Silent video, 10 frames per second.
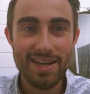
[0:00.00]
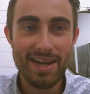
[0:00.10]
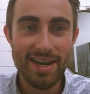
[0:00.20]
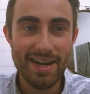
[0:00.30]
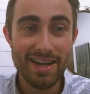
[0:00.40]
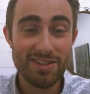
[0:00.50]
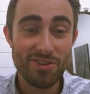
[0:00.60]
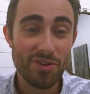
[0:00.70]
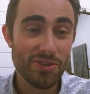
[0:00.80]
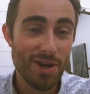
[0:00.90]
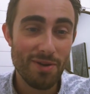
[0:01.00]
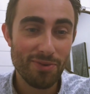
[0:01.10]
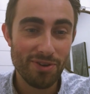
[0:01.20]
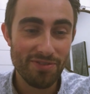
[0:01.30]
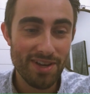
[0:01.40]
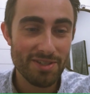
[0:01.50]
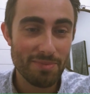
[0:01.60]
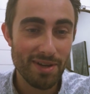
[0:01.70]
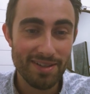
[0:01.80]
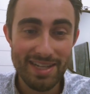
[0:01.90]
and a solid top 4
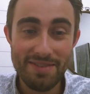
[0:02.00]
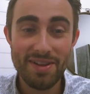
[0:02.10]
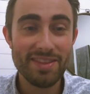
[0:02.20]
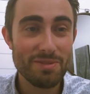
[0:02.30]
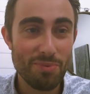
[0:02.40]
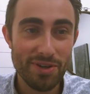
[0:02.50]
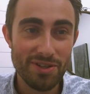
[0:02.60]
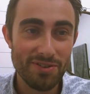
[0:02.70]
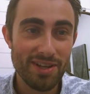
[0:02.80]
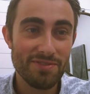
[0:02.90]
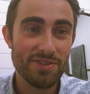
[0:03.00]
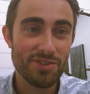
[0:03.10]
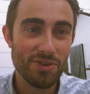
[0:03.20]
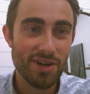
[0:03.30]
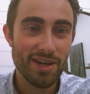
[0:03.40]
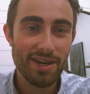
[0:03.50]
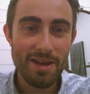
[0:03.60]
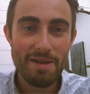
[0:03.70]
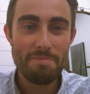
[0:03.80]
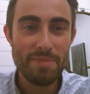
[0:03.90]
defenseman, even at this point of his career,
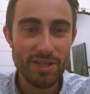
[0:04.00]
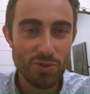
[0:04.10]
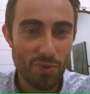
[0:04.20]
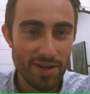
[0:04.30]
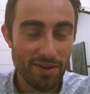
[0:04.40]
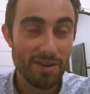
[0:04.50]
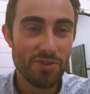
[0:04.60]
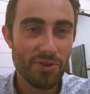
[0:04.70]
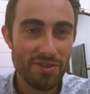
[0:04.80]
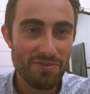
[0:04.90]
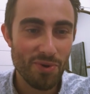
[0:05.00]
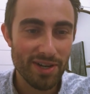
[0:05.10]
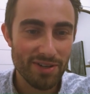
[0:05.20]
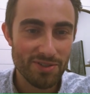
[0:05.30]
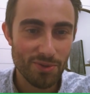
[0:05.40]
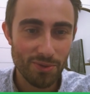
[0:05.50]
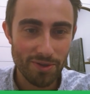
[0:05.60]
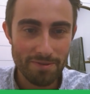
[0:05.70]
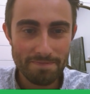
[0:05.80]
being 34 years old.